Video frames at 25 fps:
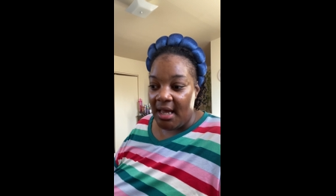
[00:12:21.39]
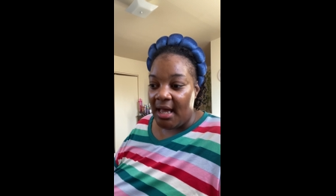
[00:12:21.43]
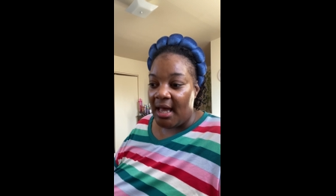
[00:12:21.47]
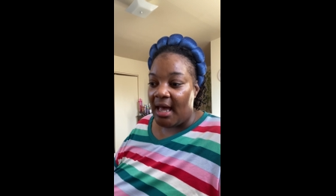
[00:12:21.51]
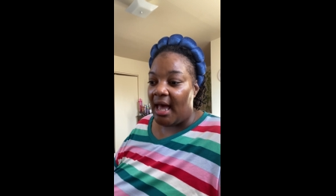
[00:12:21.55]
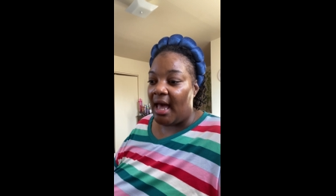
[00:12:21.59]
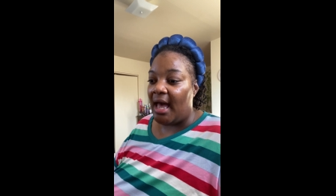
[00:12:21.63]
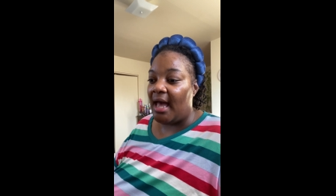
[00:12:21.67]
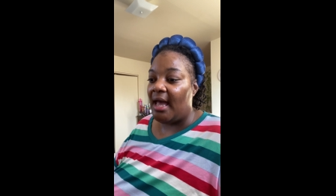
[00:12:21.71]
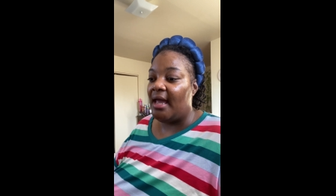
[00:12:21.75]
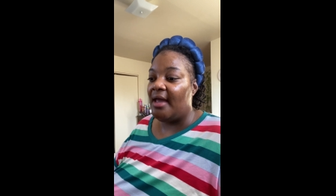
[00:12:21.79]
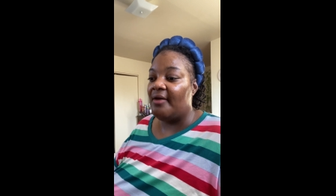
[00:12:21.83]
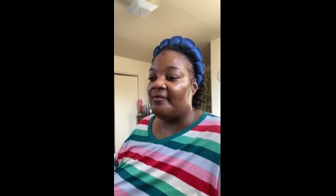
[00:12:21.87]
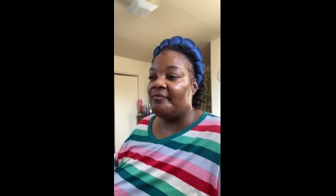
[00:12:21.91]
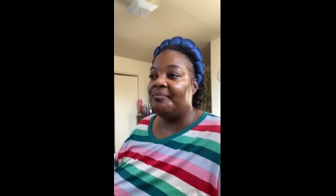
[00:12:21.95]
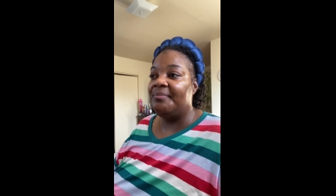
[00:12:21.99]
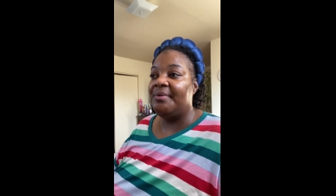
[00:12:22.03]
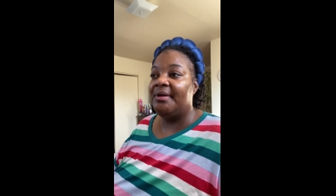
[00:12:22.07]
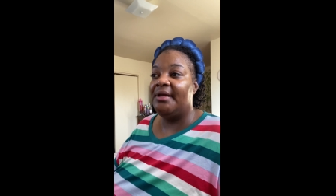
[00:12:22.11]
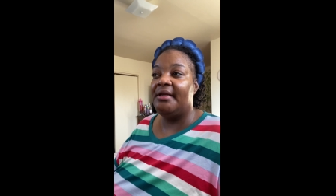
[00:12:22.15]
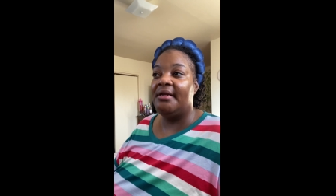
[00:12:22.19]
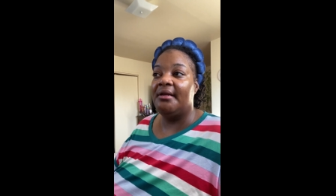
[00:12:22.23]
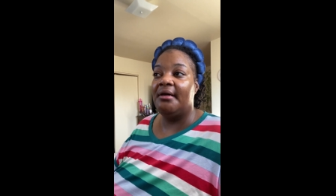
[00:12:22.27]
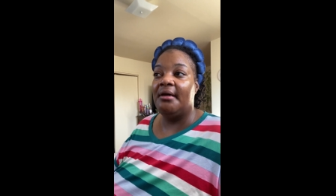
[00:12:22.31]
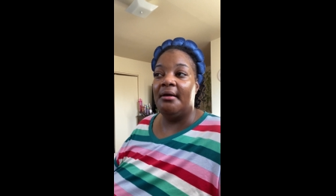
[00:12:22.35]
I have
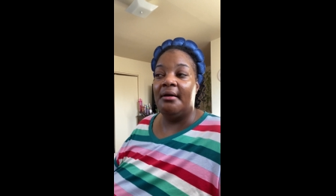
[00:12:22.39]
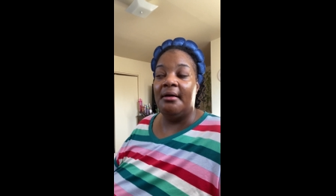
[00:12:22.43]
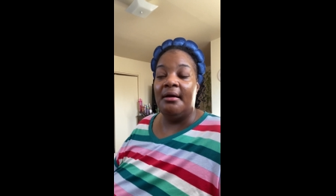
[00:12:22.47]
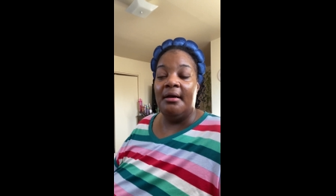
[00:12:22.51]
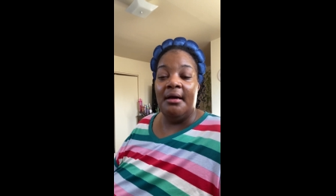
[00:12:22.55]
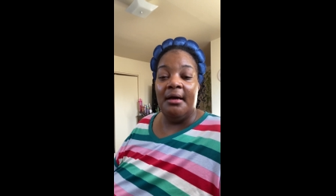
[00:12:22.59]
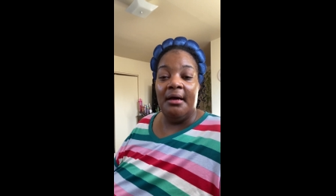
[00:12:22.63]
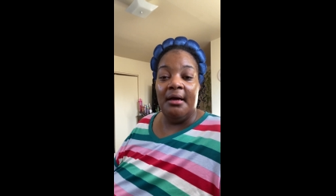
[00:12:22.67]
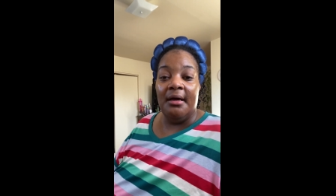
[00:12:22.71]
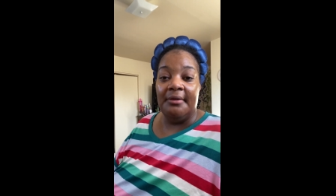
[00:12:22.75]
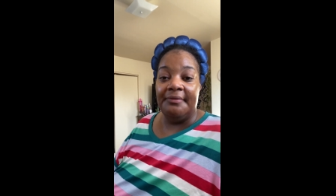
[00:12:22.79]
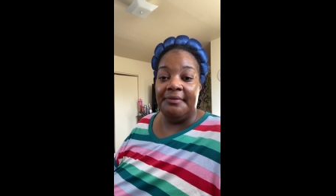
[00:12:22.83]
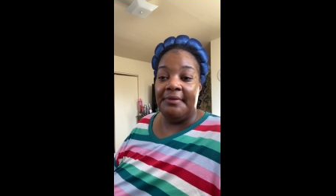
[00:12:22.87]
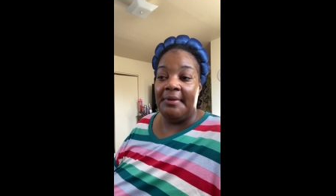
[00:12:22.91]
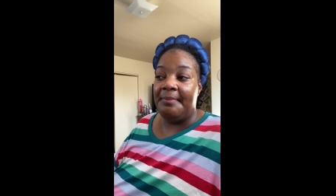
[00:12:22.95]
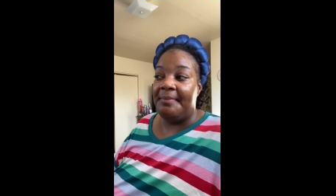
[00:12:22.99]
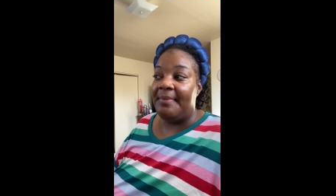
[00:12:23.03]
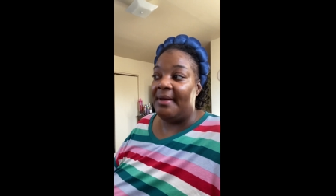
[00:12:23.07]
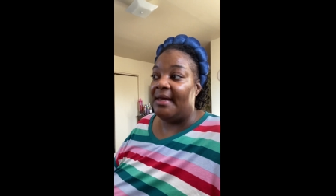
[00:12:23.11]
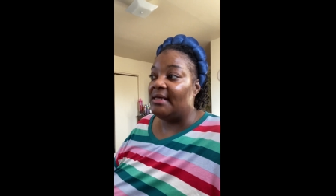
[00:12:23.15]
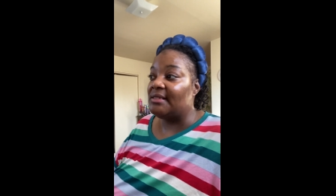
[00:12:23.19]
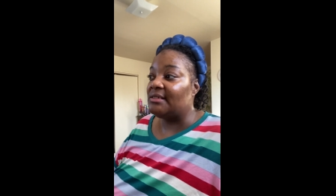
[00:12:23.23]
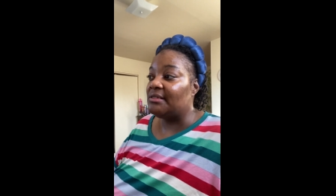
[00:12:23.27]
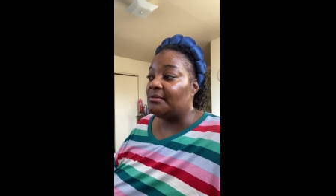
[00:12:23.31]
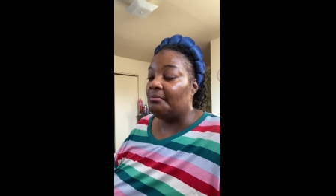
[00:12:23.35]
been a the
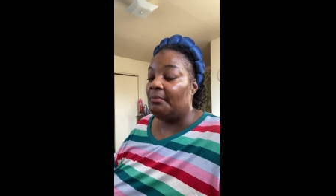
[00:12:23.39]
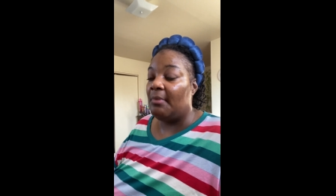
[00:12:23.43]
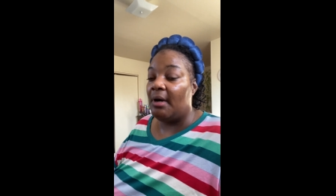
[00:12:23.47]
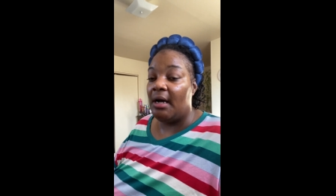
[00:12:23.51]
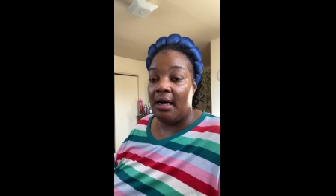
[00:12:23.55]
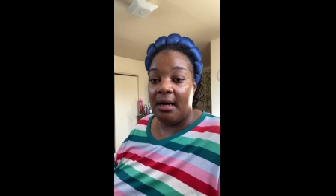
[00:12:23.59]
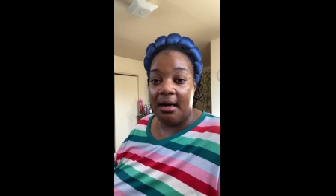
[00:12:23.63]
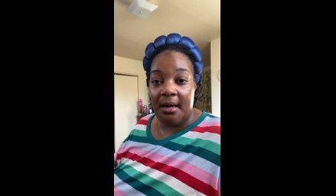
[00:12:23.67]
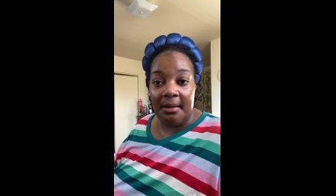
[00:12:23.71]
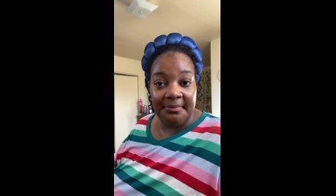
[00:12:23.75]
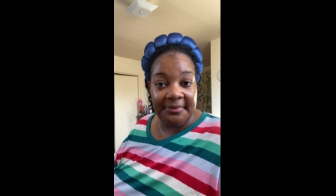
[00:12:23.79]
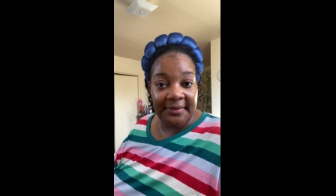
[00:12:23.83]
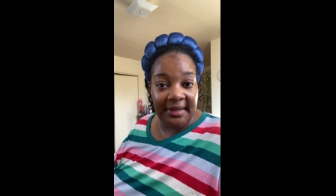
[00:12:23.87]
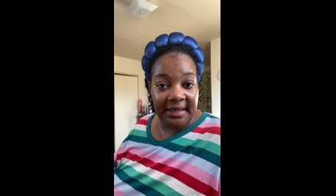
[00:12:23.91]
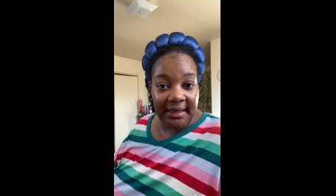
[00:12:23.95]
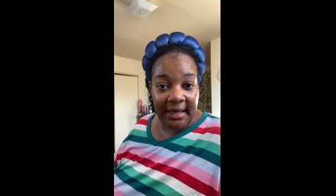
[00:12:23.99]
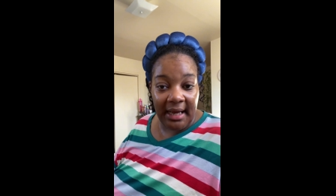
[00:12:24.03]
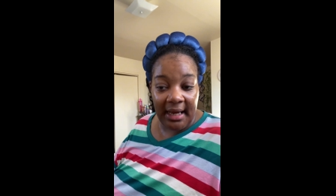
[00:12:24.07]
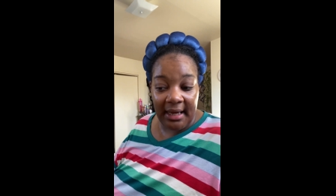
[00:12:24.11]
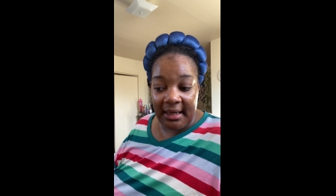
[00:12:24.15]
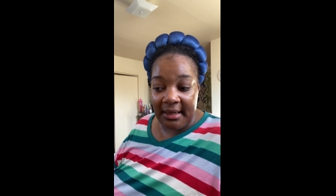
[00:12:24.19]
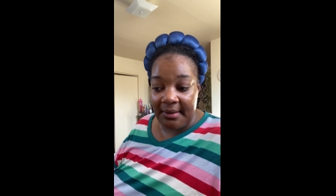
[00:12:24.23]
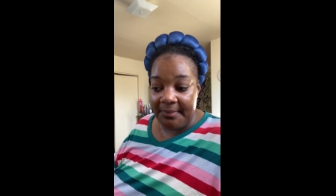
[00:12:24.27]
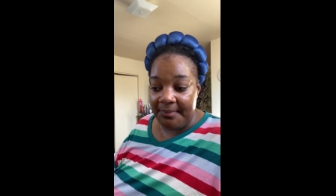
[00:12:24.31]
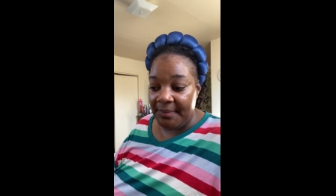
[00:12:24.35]
best mom that I
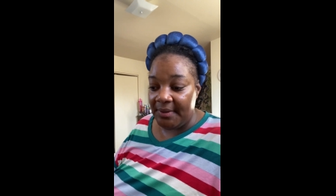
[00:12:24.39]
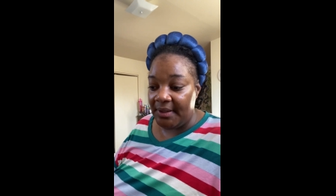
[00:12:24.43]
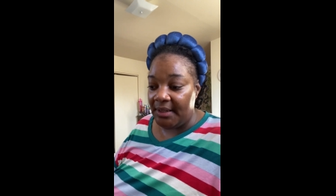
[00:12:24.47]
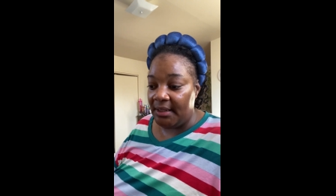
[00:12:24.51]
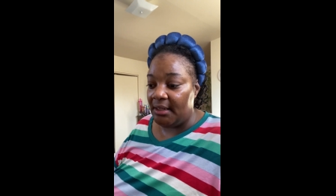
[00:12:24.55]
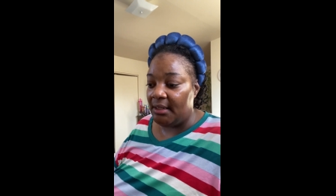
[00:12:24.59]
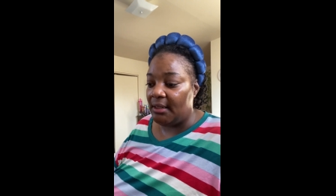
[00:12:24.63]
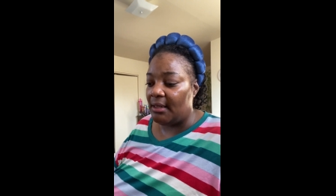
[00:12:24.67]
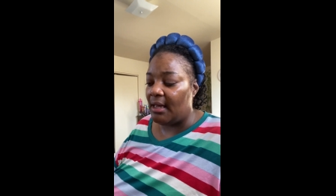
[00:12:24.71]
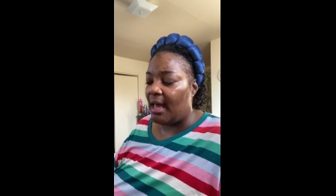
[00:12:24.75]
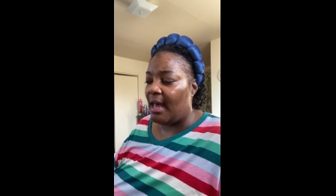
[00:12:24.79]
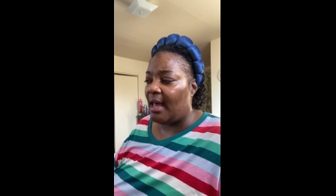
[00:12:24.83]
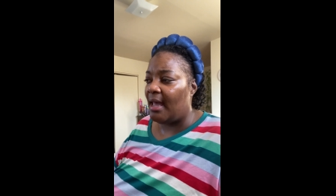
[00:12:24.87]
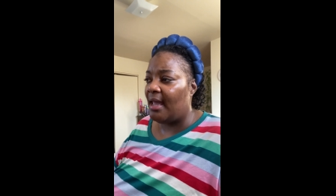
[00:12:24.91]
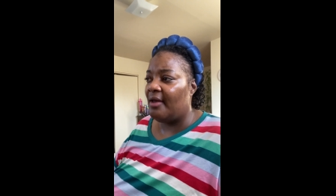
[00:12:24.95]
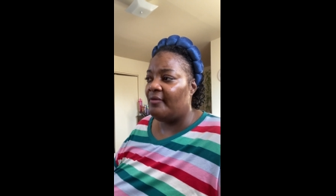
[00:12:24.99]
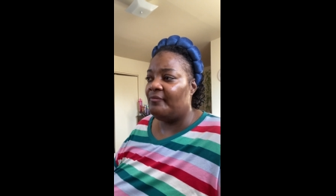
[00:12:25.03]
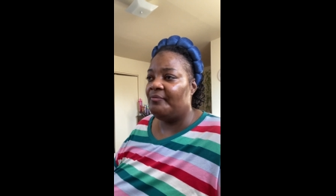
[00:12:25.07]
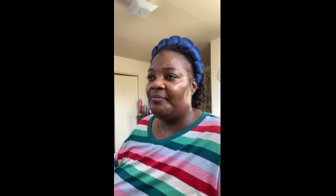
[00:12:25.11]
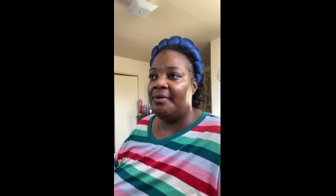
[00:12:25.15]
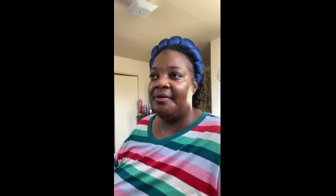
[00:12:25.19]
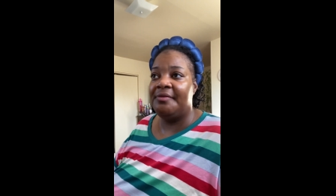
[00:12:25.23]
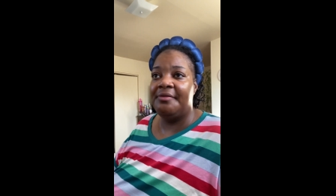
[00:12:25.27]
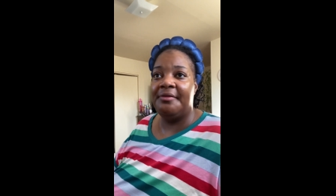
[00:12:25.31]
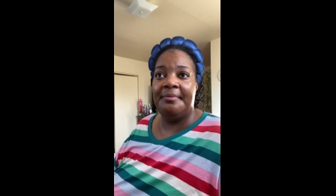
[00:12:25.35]
could be. I have
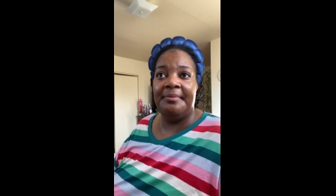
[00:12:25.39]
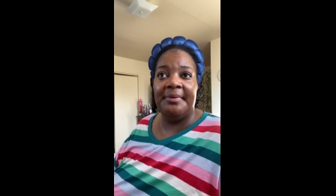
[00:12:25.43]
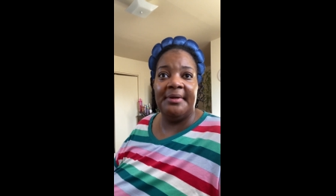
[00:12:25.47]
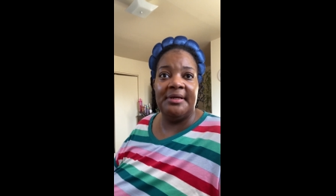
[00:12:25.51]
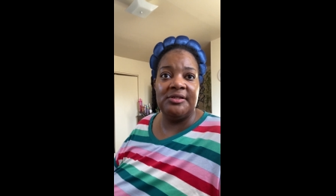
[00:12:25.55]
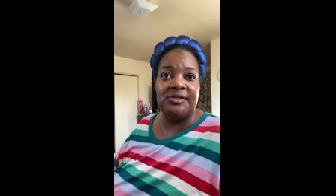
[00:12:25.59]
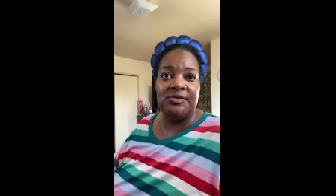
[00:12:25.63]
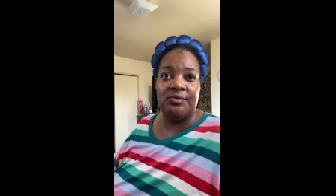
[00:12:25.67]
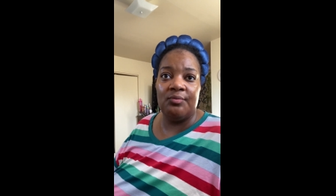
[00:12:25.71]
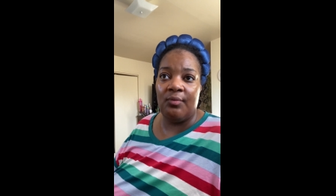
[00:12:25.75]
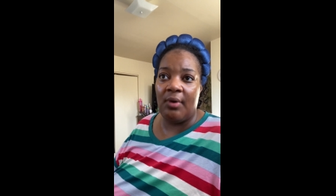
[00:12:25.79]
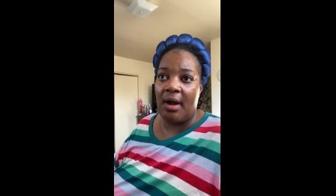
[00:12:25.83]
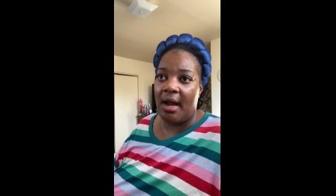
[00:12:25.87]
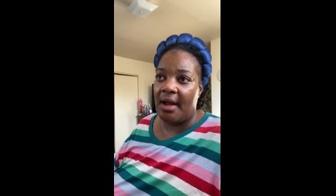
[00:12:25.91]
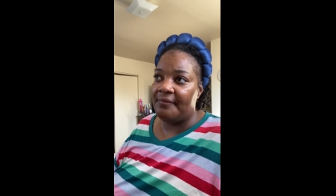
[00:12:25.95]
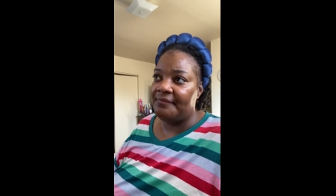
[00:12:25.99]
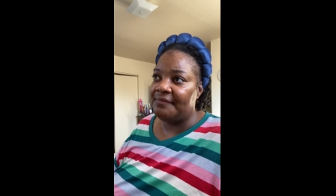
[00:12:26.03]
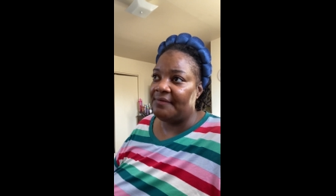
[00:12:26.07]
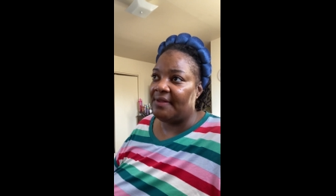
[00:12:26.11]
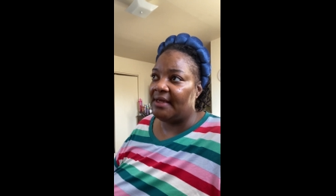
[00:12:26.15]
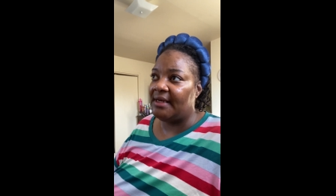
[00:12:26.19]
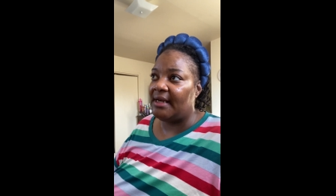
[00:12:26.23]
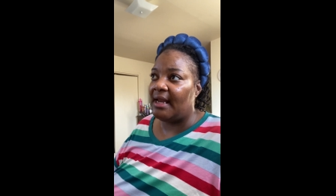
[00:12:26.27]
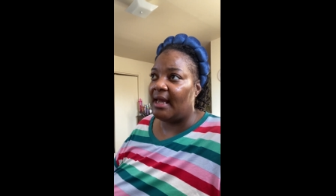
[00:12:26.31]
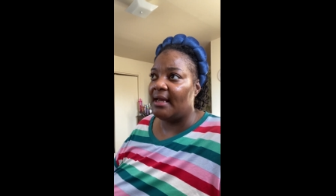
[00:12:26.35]
been the best wife
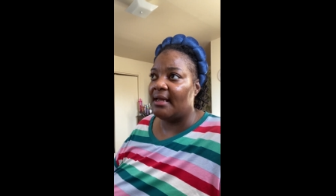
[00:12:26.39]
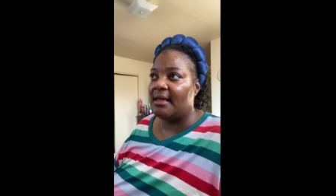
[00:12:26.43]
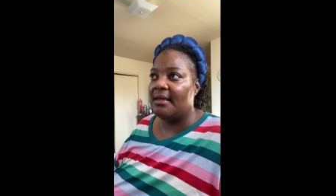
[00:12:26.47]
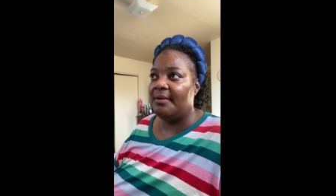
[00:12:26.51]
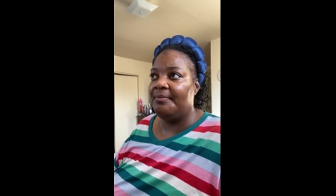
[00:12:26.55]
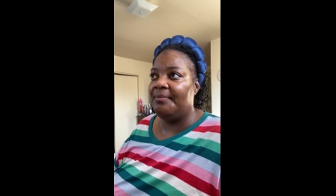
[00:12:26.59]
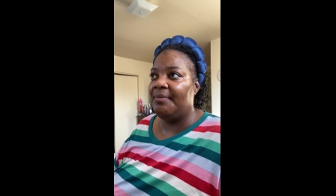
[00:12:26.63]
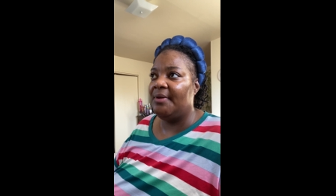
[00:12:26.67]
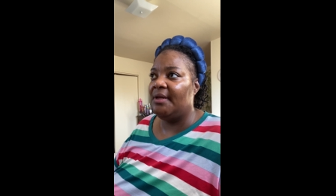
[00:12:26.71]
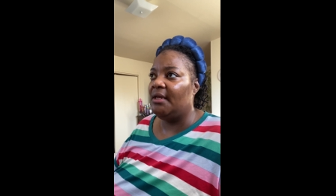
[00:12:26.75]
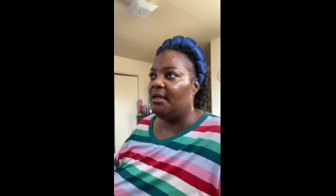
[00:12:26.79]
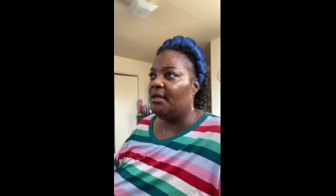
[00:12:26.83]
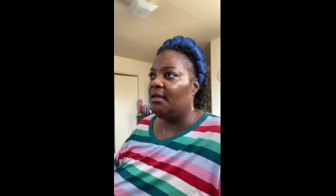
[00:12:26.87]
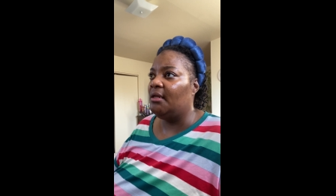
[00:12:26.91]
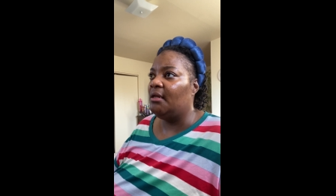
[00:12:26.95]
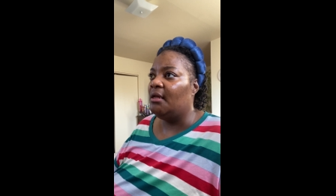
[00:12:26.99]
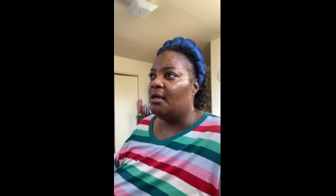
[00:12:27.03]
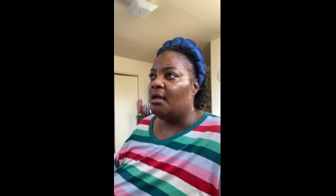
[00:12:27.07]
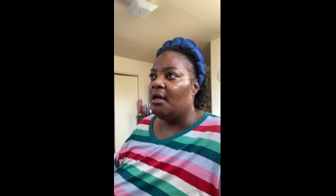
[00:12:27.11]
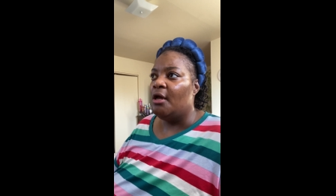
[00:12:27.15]
that I could be.